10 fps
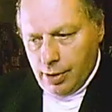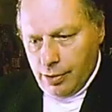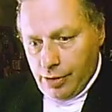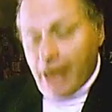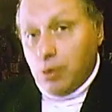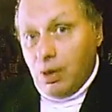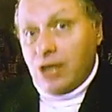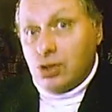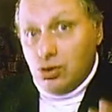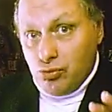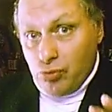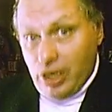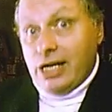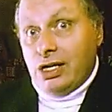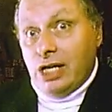They're the ones who
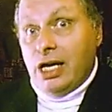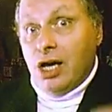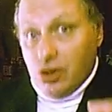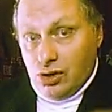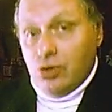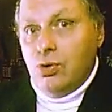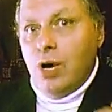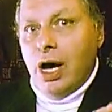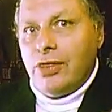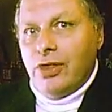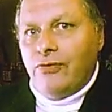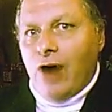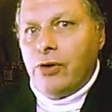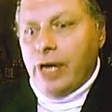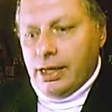really do the
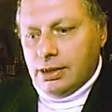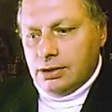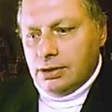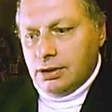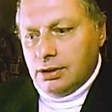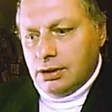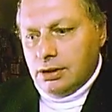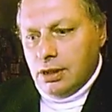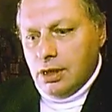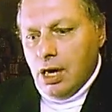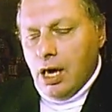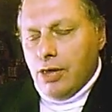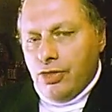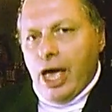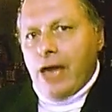voting.
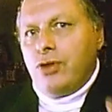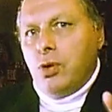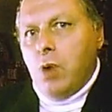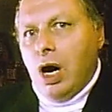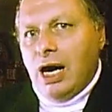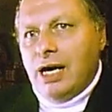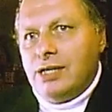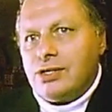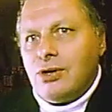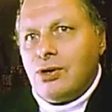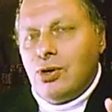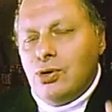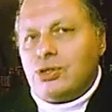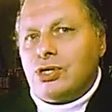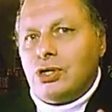They're the ones
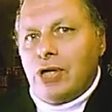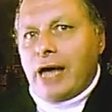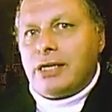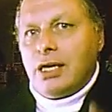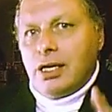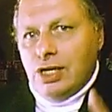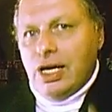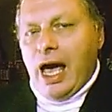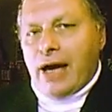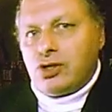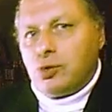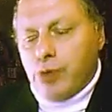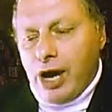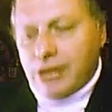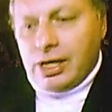who select the actual
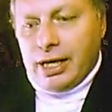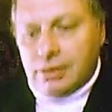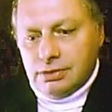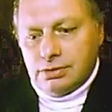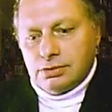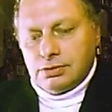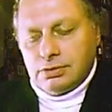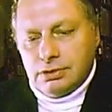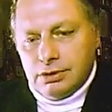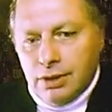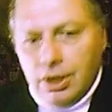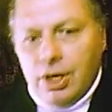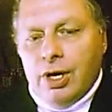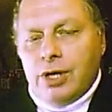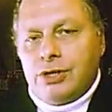president.
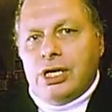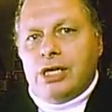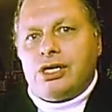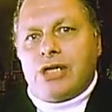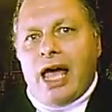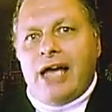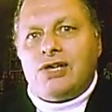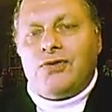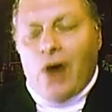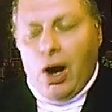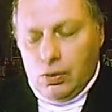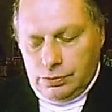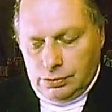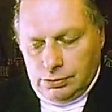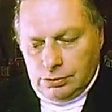See, the states vote,
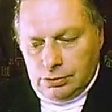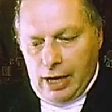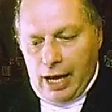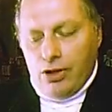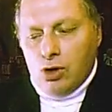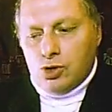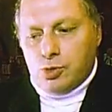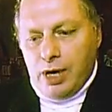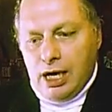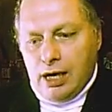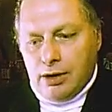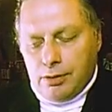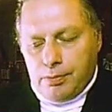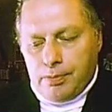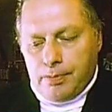and those
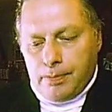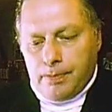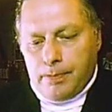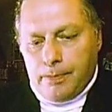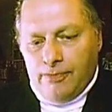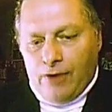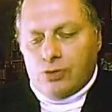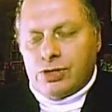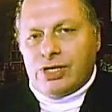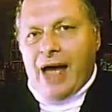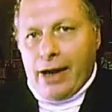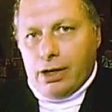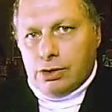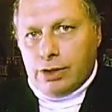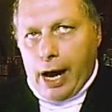votes are
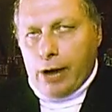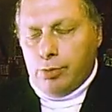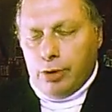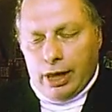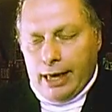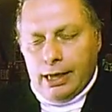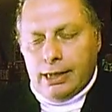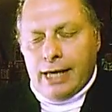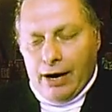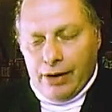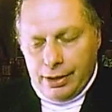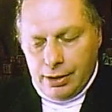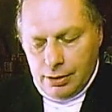tabulated, counted.